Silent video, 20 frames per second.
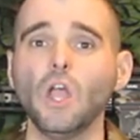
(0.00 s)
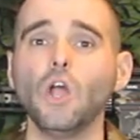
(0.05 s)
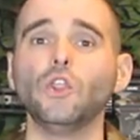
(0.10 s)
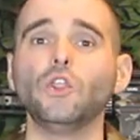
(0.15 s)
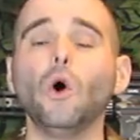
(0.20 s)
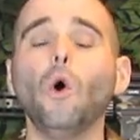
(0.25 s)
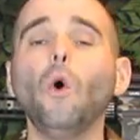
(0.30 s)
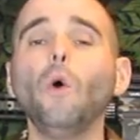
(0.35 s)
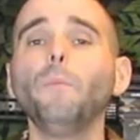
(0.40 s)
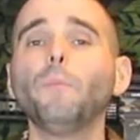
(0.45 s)

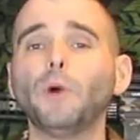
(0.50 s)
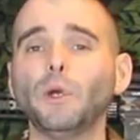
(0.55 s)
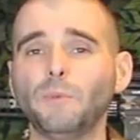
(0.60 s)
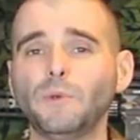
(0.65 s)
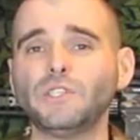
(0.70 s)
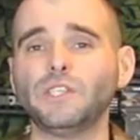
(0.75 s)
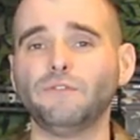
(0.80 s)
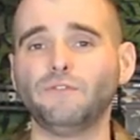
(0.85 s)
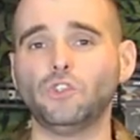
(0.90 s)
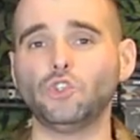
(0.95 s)
The whole
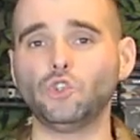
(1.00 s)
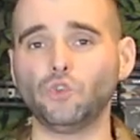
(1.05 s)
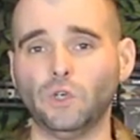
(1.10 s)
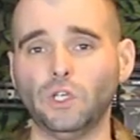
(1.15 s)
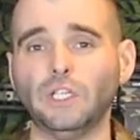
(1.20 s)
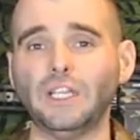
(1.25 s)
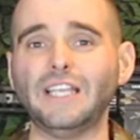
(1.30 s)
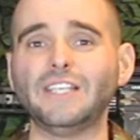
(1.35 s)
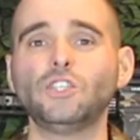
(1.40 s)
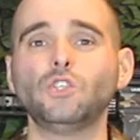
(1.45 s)
purpose of the
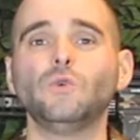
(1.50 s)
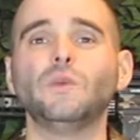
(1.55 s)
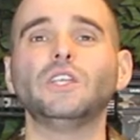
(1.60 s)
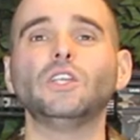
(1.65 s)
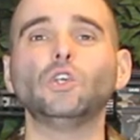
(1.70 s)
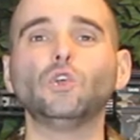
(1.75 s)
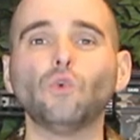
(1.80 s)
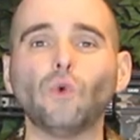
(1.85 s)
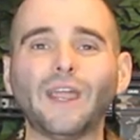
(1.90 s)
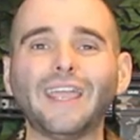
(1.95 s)
drill is to
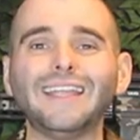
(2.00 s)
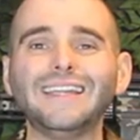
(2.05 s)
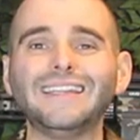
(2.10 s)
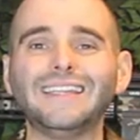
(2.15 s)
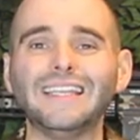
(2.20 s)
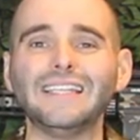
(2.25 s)
ingrain